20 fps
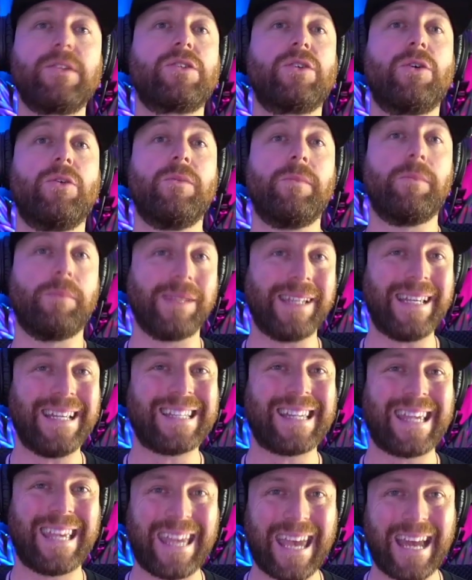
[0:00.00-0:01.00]
so
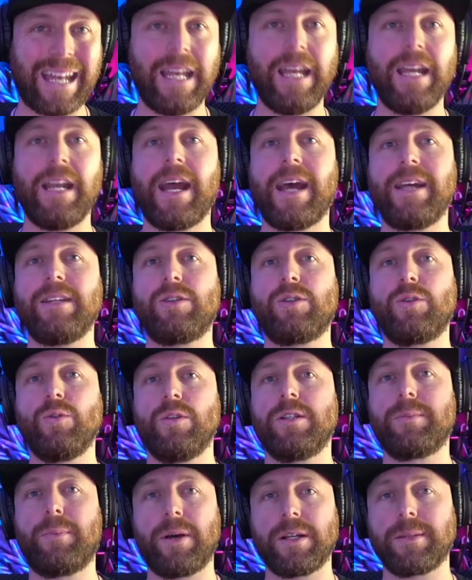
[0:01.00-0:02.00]
please get in as soon
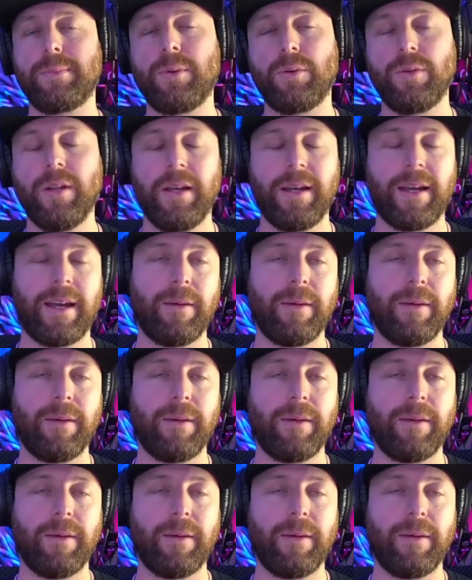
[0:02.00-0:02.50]
as possible